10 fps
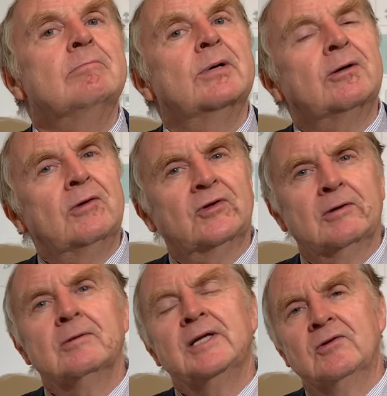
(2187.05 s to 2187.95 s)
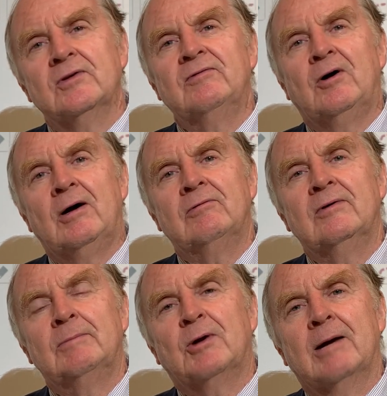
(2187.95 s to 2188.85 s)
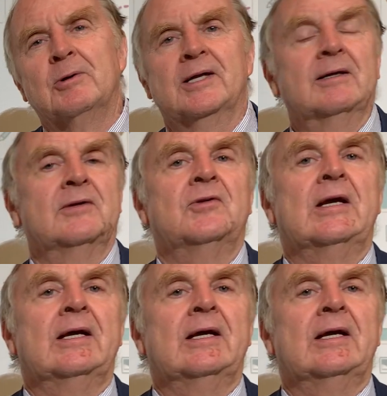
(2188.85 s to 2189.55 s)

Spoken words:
but also it does involve property, because